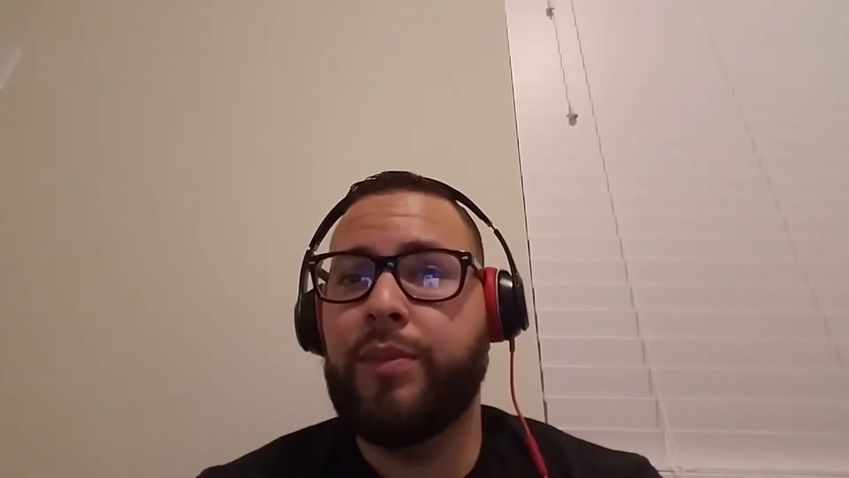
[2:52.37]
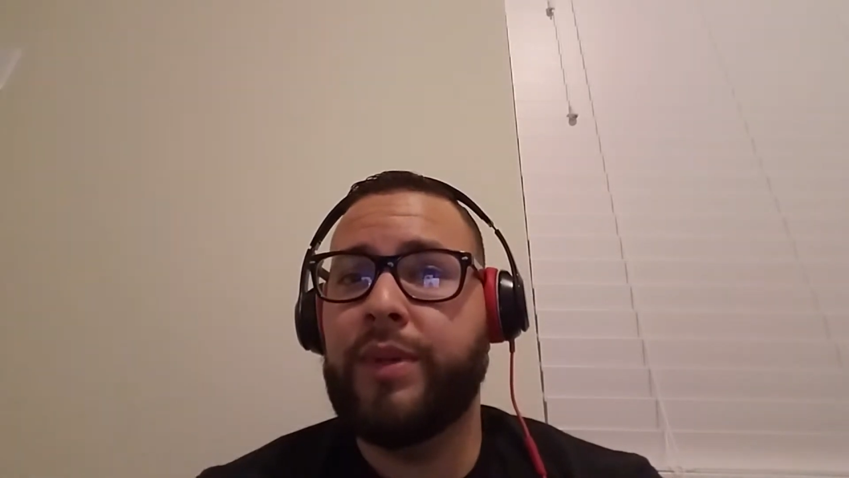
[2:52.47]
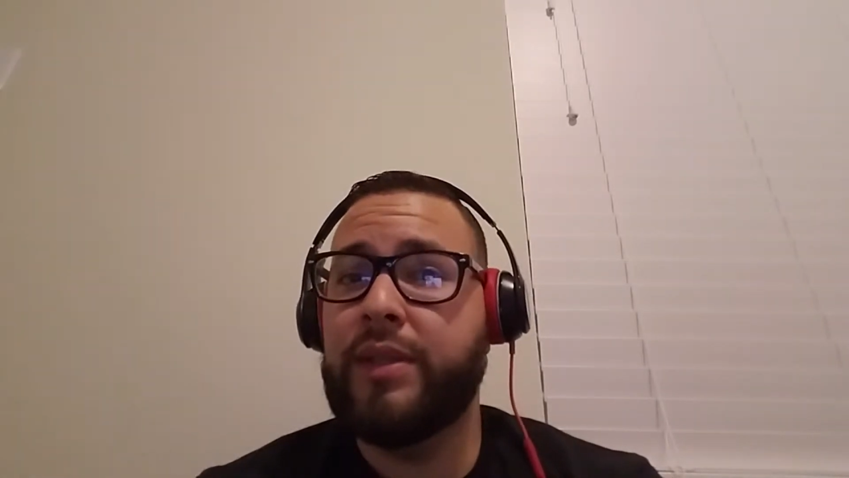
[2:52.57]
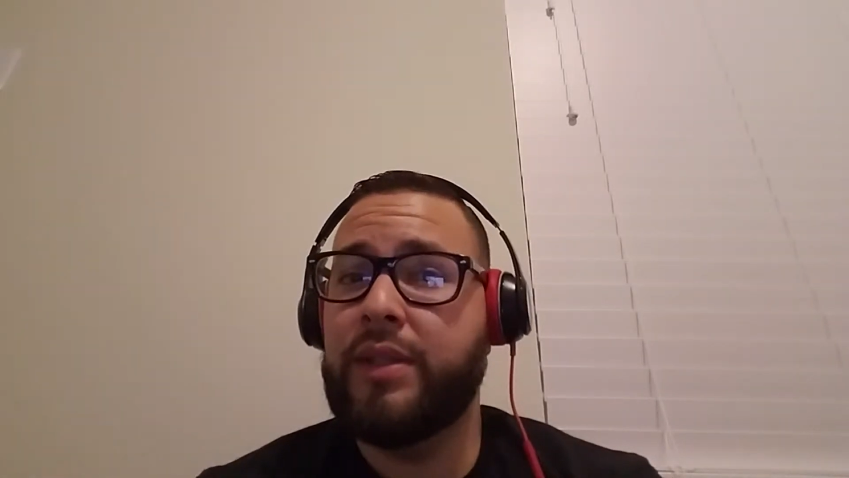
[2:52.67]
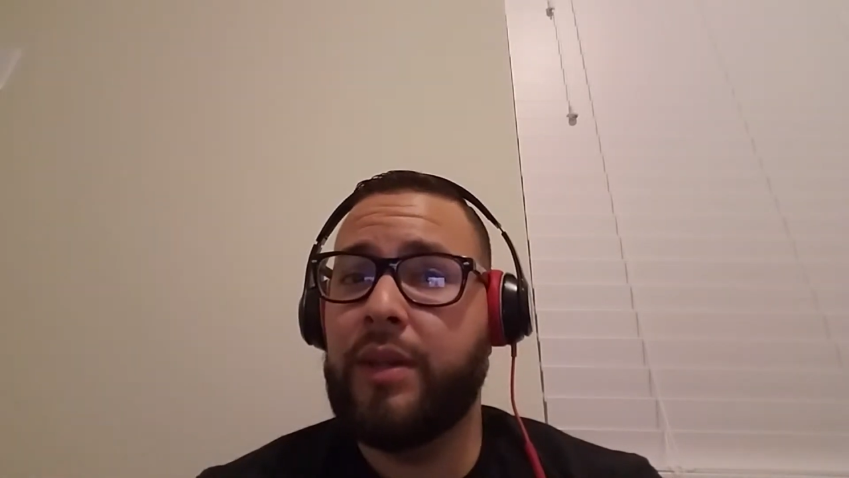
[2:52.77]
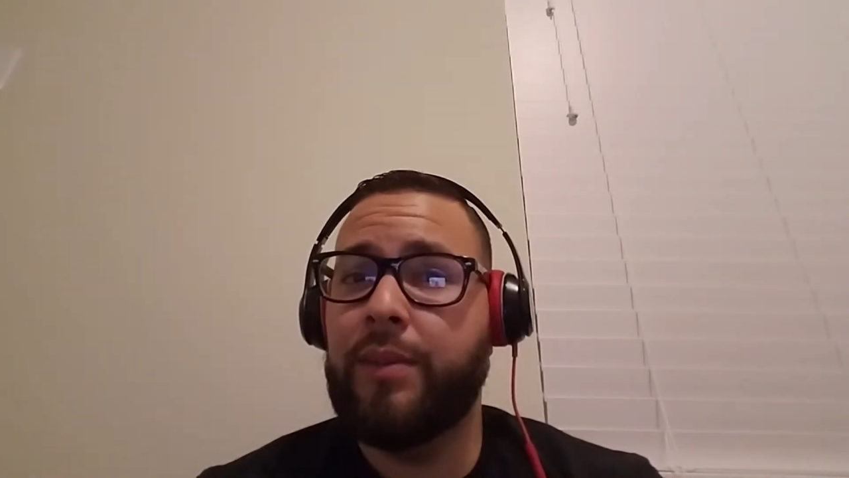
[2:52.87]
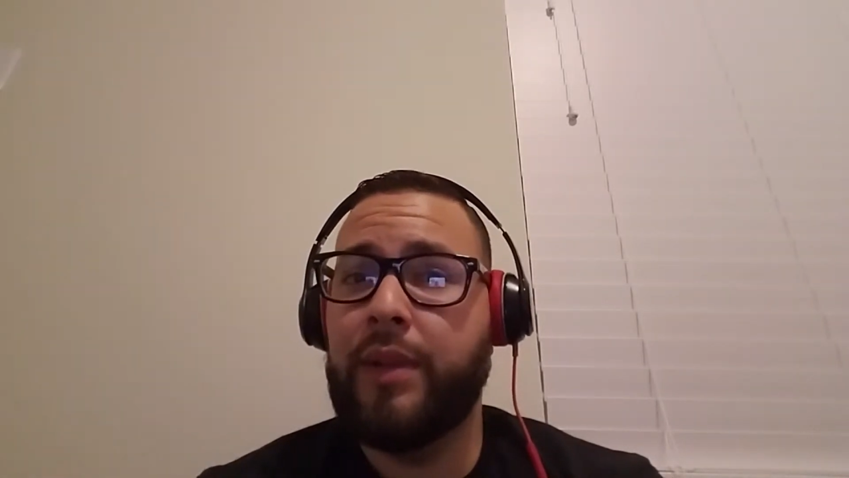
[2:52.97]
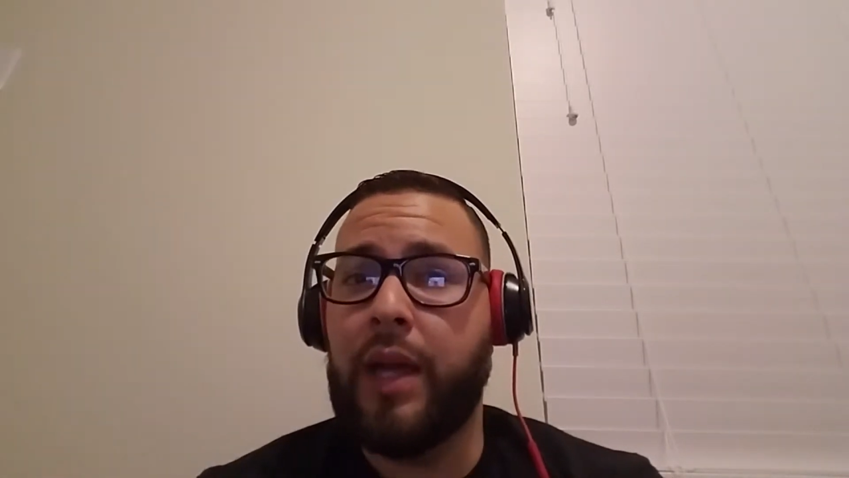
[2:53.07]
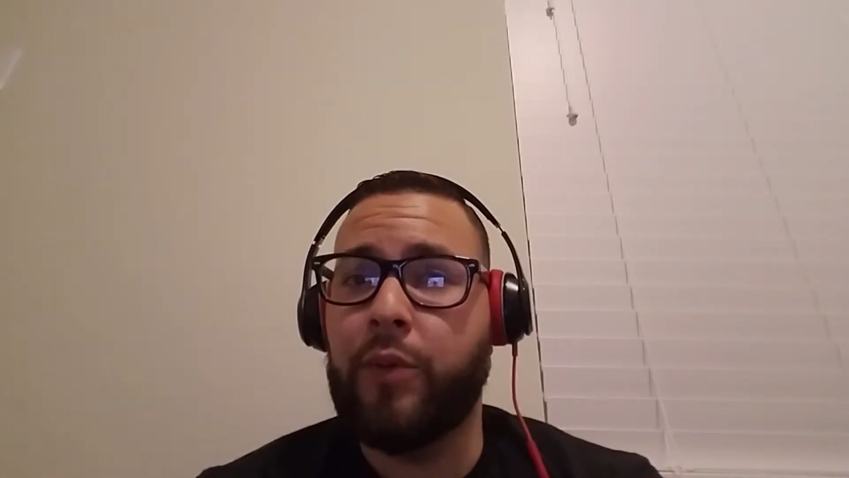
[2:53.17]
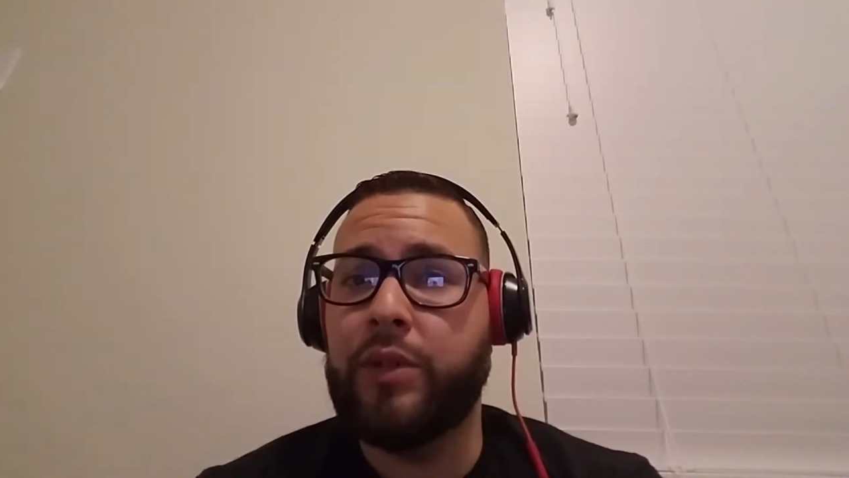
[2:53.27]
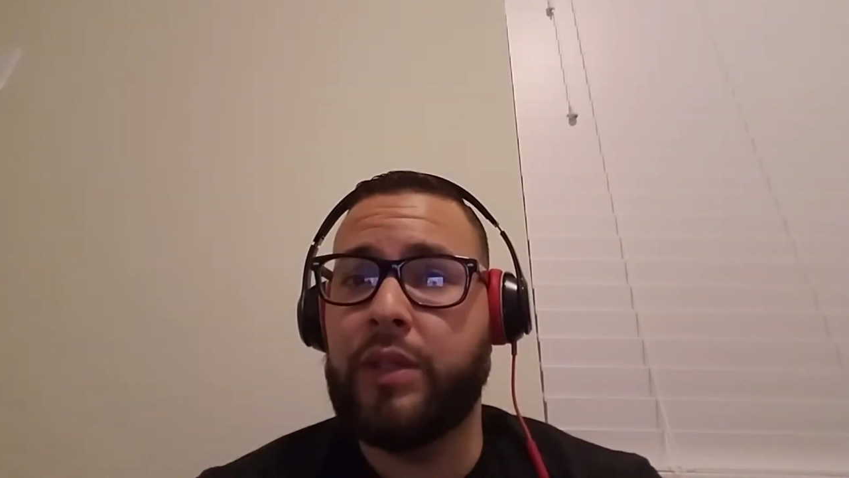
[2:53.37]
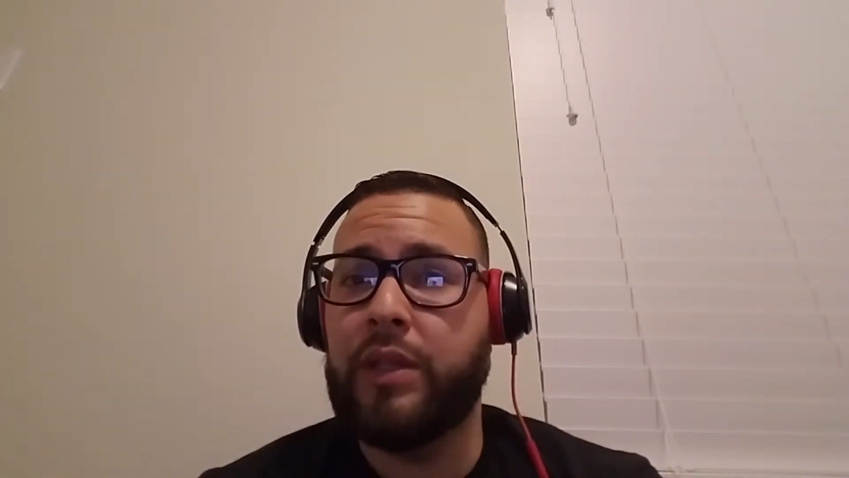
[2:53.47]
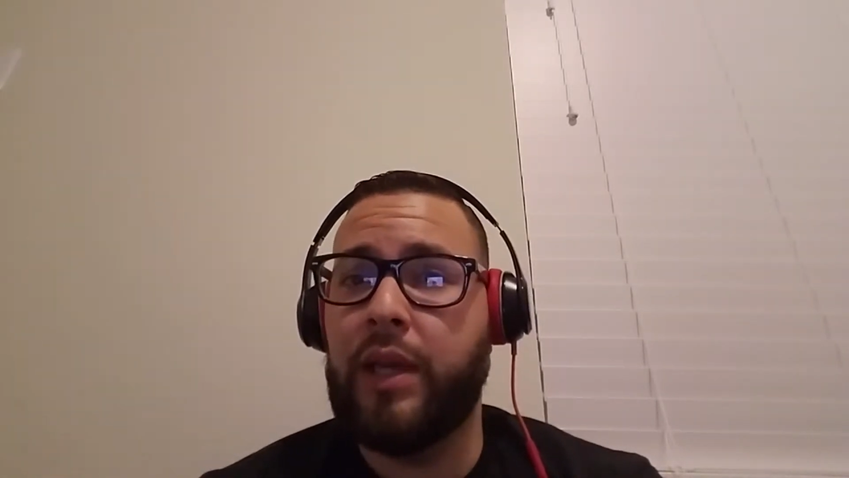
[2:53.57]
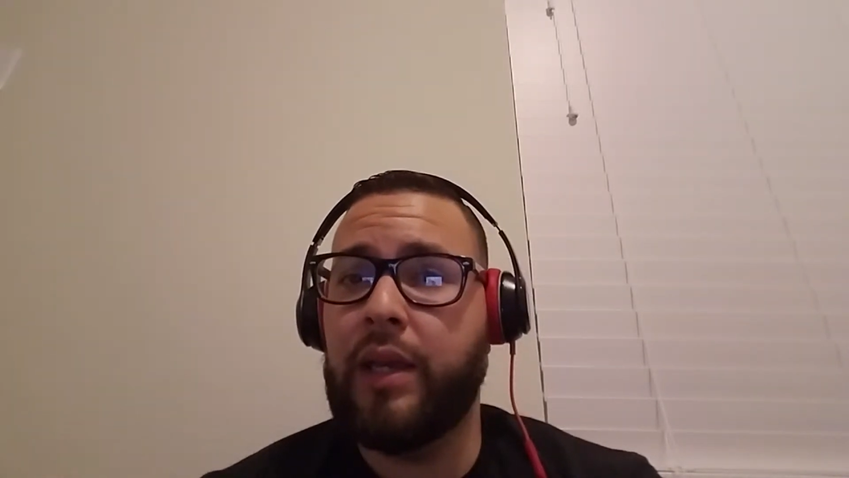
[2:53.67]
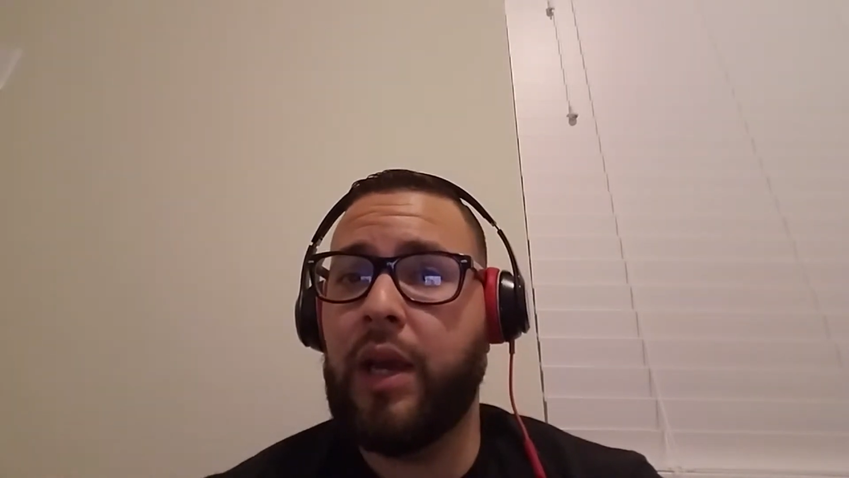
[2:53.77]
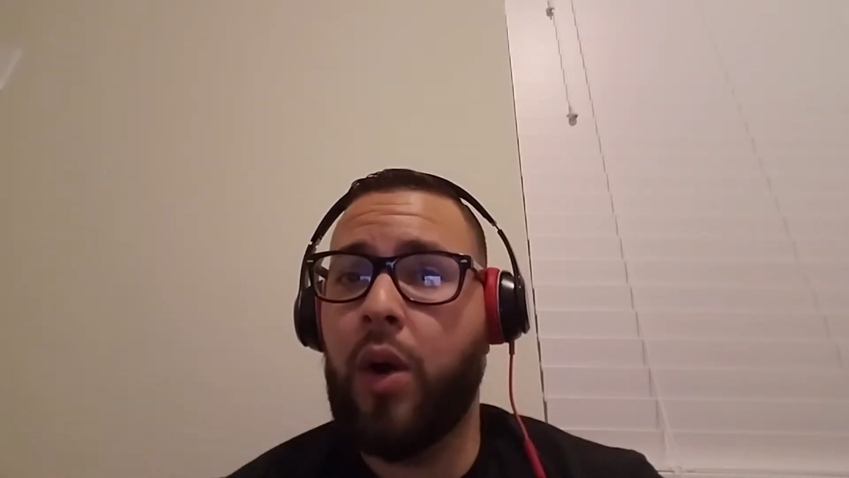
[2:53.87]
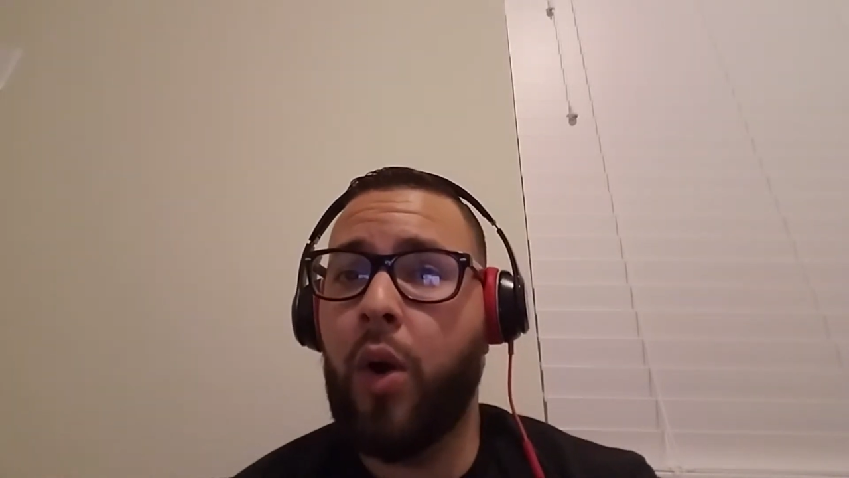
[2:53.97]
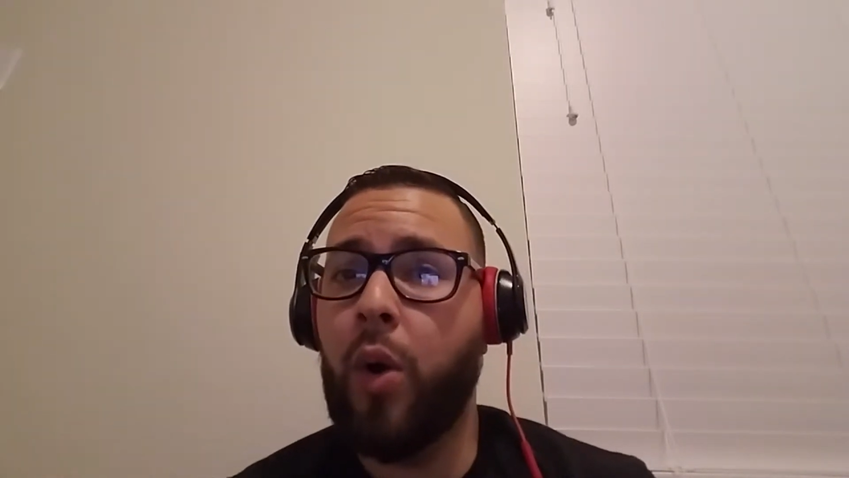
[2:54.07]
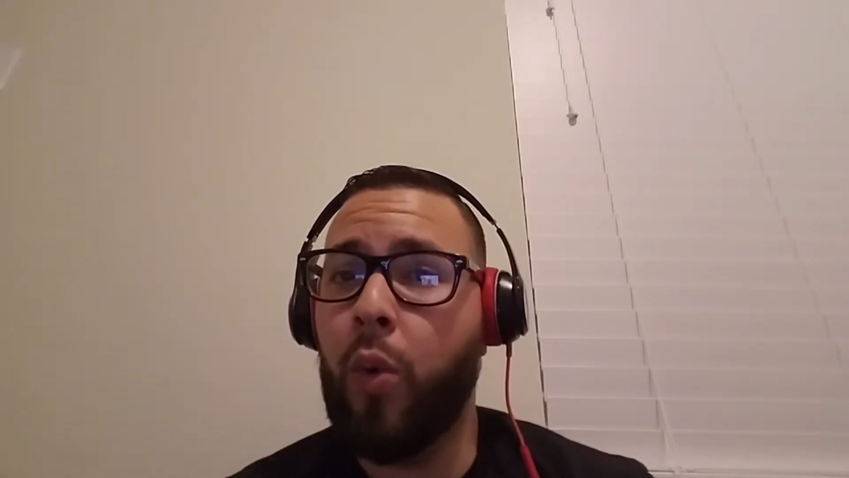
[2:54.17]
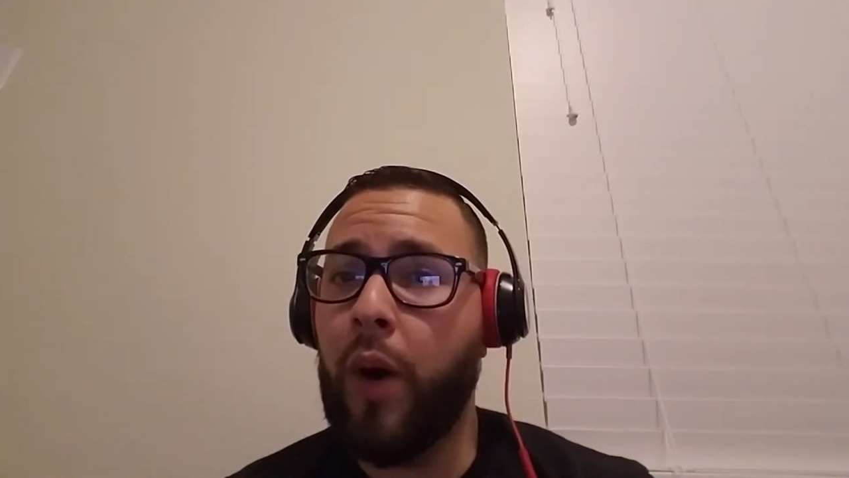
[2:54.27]
but some languages like
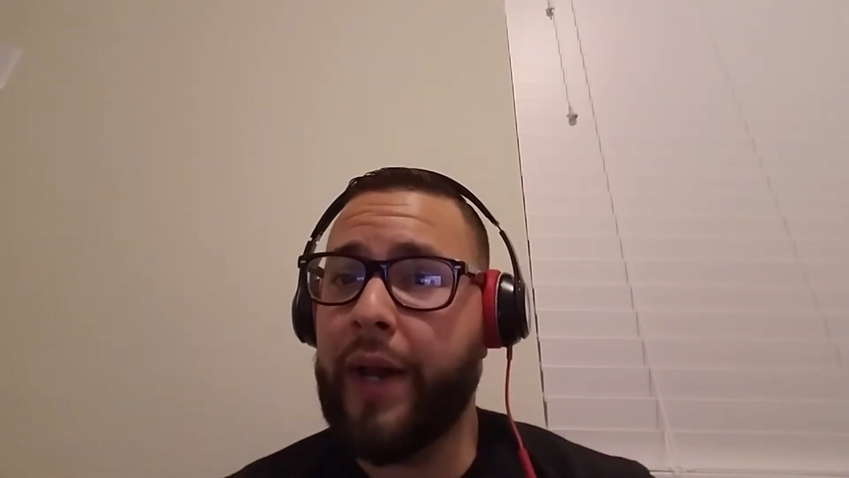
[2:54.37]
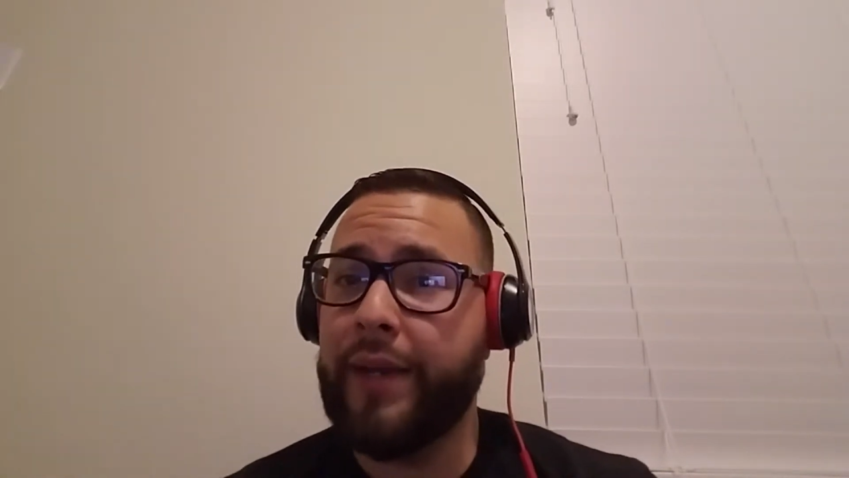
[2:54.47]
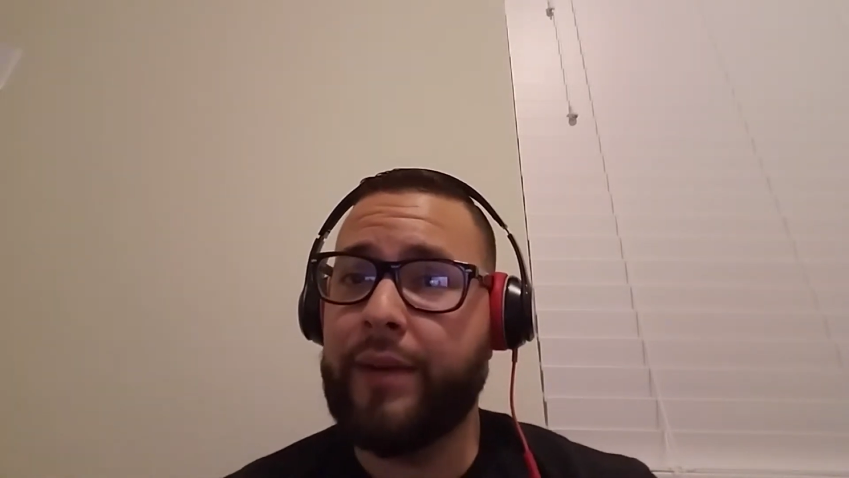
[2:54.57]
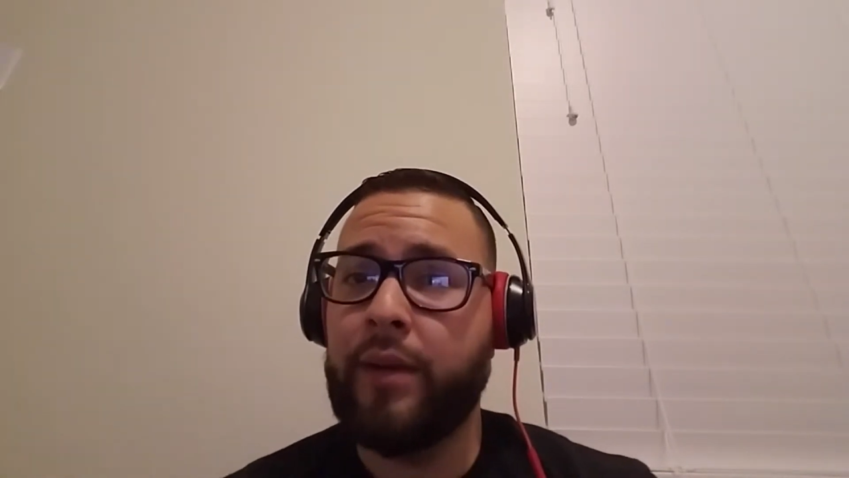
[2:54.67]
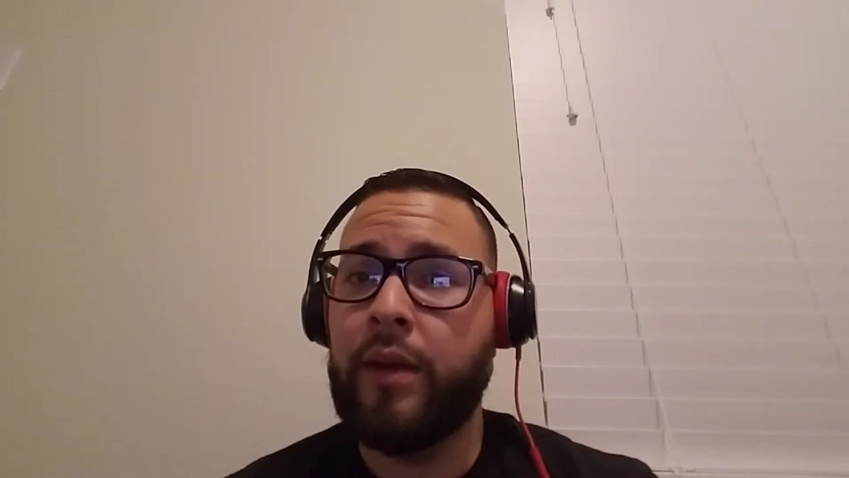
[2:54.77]
Hawaiian